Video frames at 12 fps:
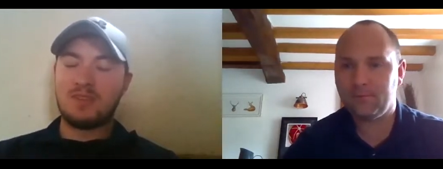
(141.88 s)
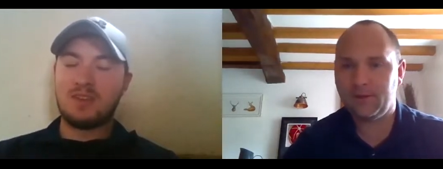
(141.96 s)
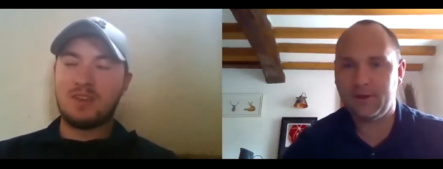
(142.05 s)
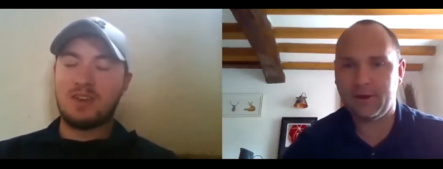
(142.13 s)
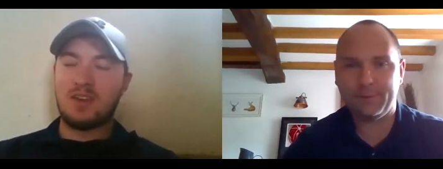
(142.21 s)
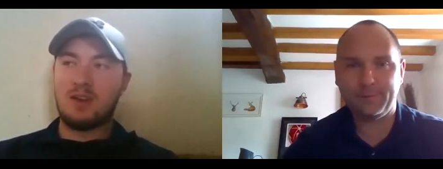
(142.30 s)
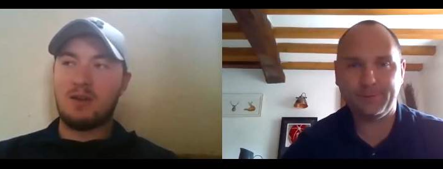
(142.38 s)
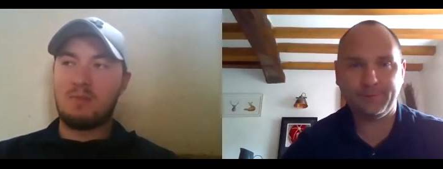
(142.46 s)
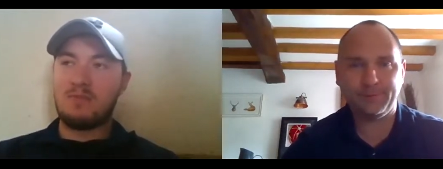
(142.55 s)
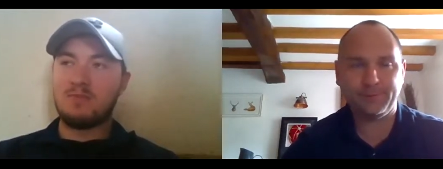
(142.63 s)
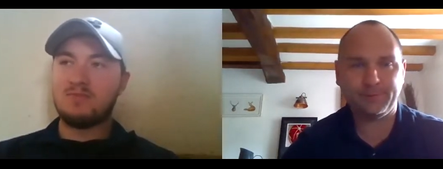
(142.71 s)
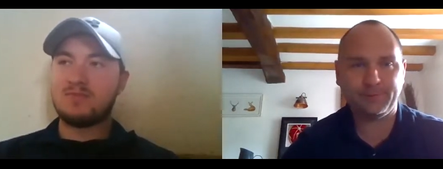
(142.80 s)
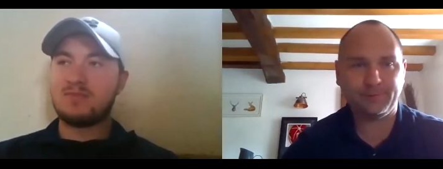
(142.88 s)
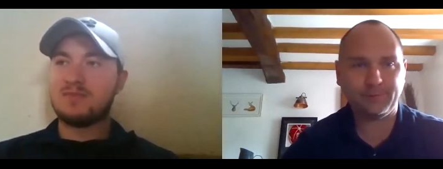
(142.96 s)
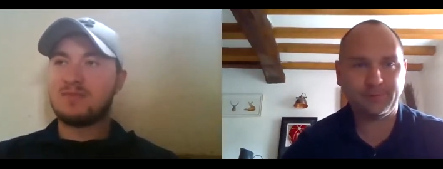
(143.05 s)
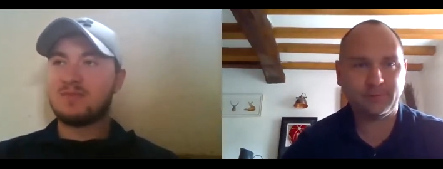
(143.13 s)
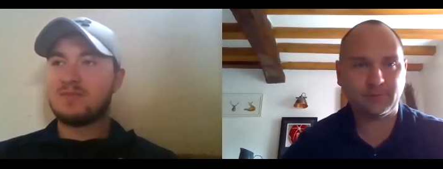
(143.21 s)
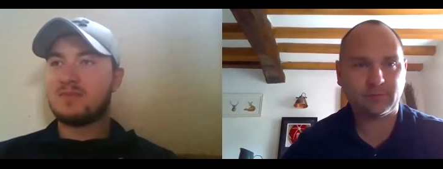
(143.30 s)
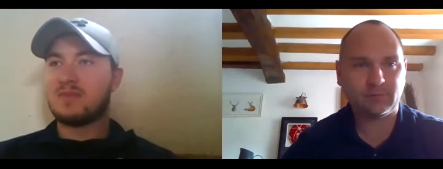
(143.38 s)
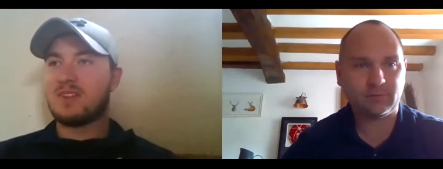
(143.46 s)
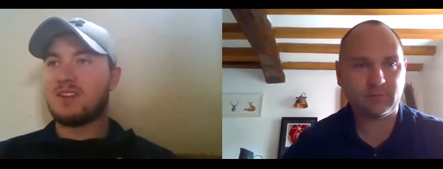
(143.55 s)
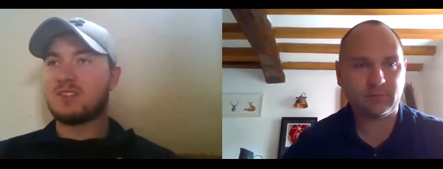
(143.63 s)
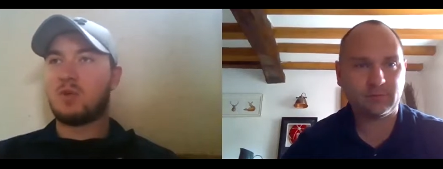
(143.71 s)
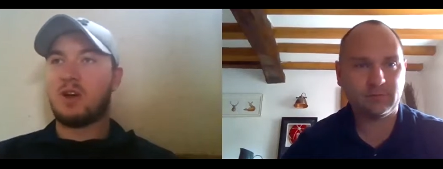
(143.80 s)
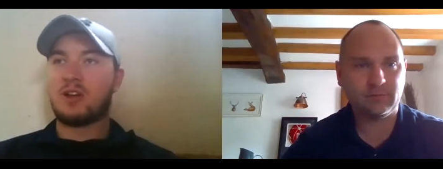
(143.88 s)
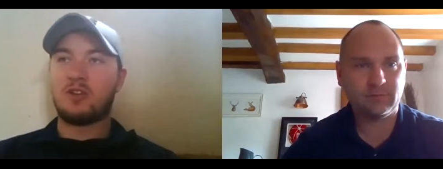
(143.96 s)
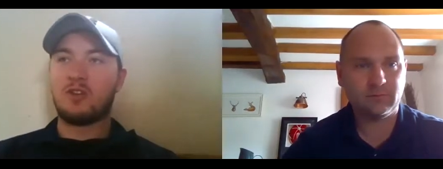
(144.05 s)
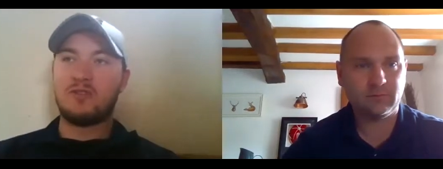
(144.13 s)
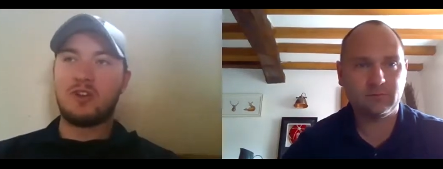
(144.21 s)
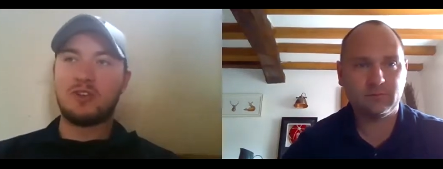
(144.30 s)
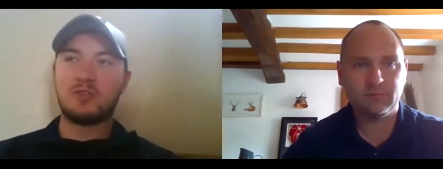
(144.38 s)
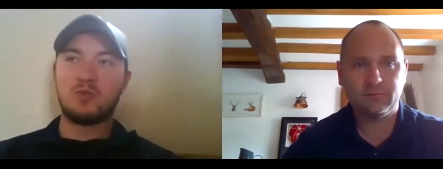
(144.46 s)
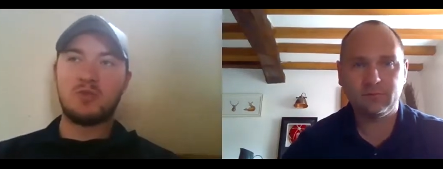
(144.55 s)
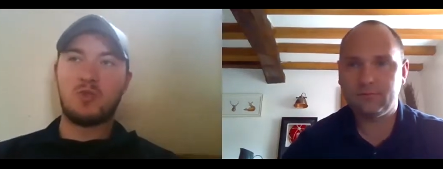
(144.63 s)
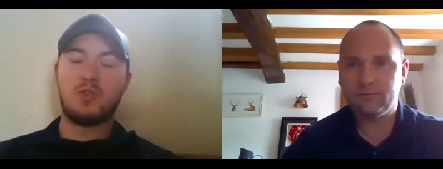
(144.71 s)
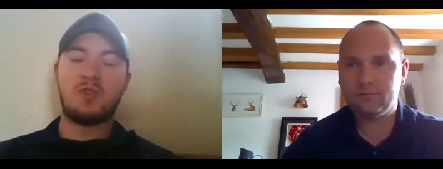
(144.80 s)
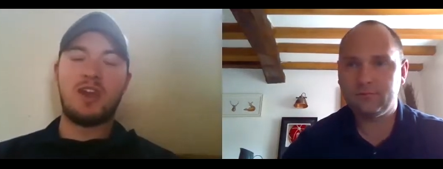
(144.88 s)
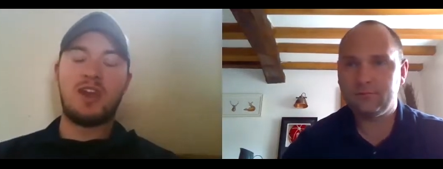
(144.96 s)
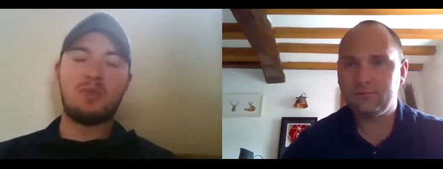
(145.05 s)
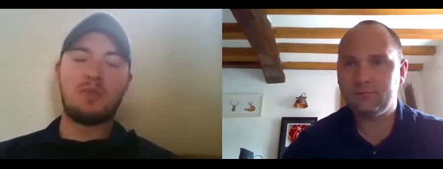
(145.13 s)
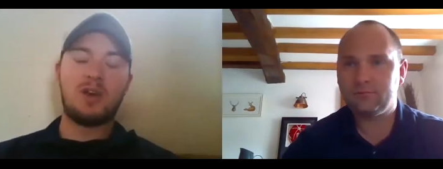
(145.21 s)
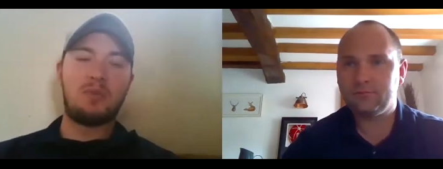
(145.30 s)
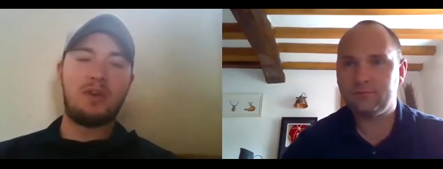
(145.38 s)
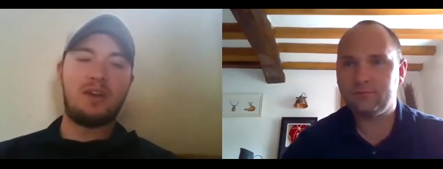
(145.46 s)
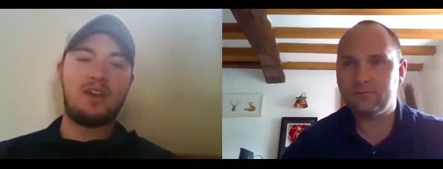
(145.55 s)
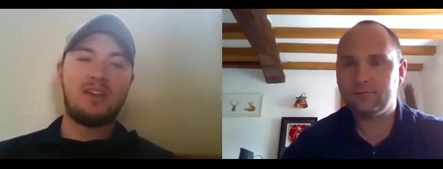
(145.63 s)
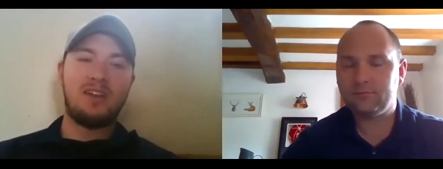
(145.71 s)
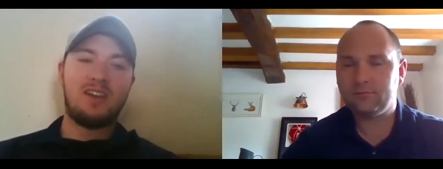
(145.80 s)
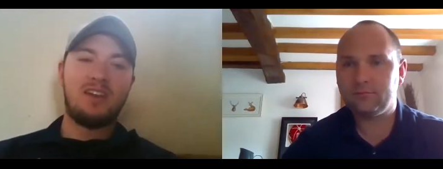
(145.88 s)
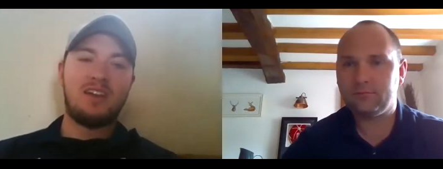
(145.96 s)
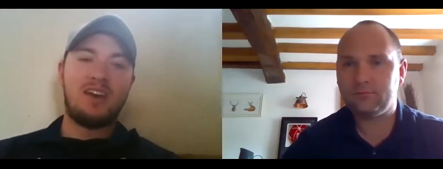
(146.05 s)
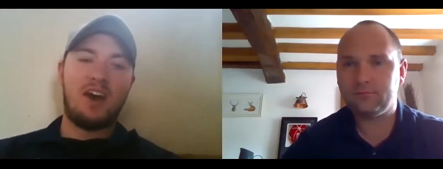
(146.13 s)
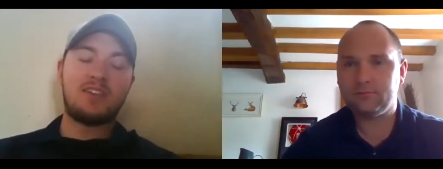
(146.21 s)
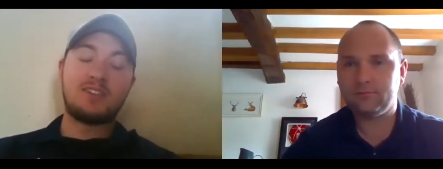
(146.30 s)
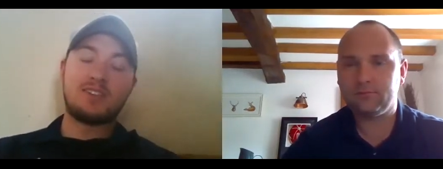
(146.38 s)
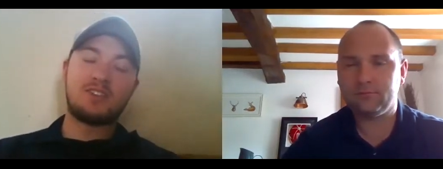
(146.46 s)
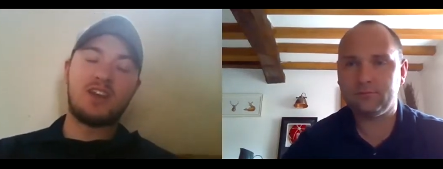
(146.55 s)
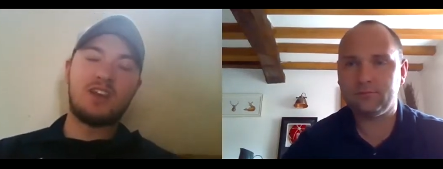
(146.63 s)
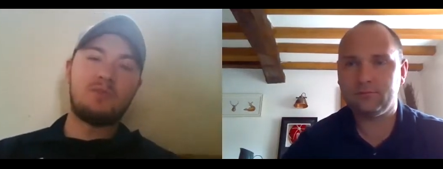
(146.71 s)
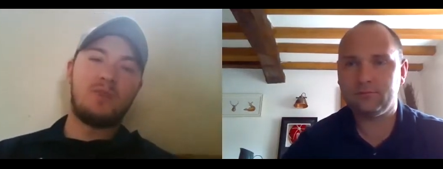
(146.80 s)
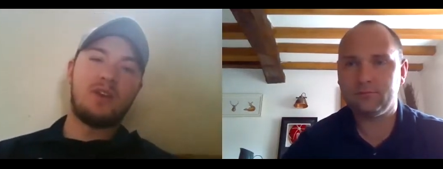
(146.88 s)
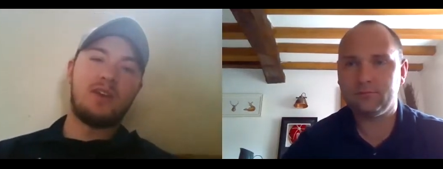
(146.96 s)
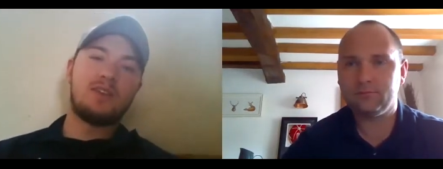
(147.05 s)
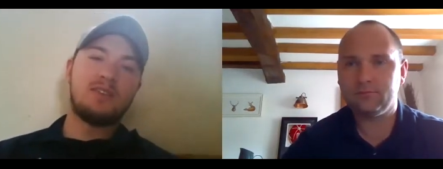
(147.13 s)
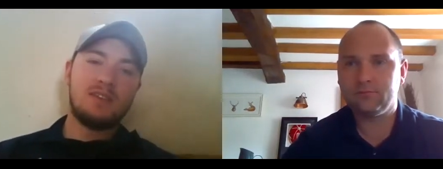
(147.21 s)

Speaker 1: Yeah. Um, it's quite a controversial tournament anyway, but I think it's a shame, really.